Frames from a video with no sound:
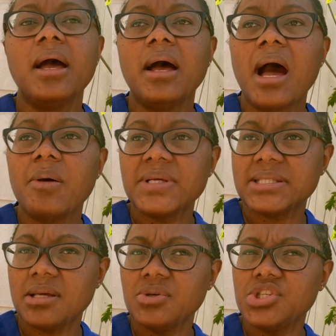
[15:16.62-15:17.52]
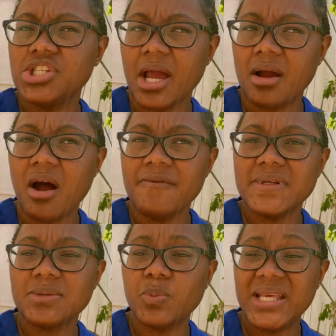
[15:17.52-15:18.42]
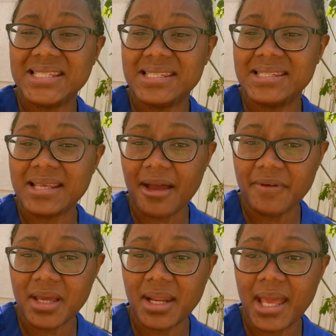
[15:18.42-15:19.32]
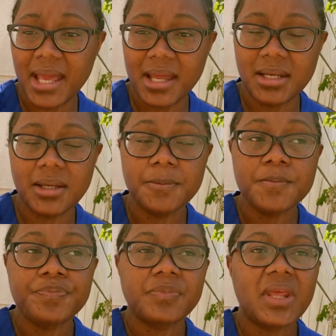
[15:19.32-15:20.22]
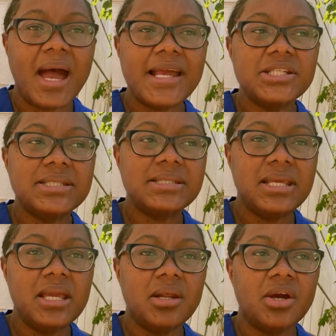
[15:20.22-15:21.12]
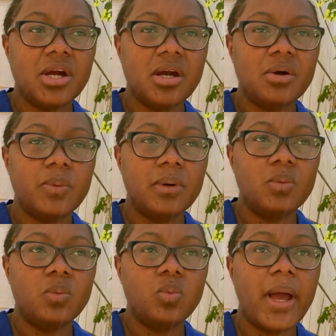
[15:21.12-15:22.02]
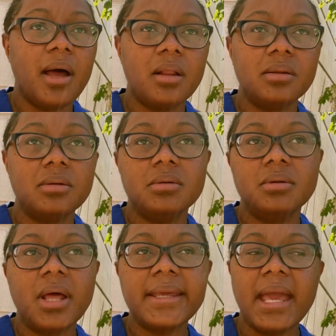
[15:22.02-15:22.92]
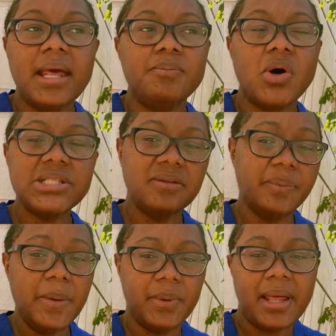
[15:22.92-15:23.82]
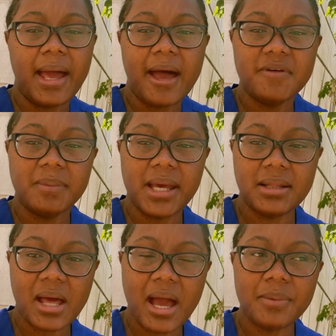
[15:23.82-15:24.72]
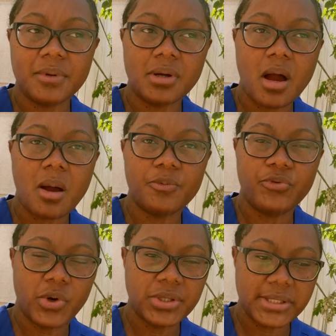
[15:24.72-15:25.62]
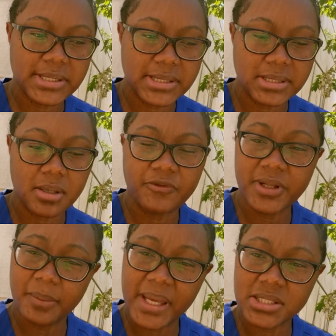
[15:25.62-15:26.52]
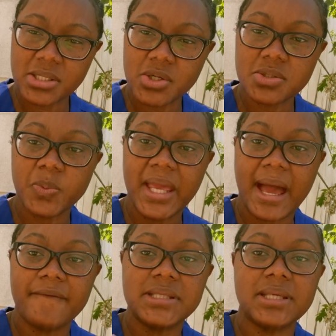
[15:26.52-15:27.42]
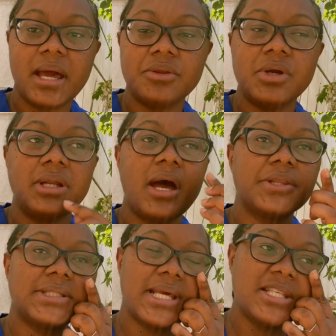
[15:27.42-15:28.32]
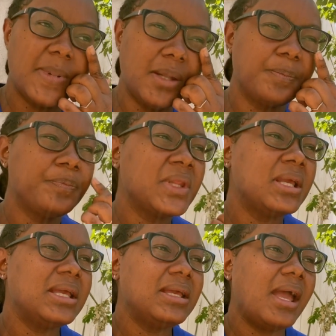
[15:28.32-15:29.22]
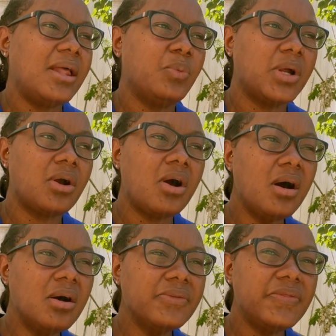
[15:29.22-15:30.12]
our skills check off is week 7 and I just need her. Well, again, most of the people I have in my lab for this fundamentals, we have it together in health assessment, and we're all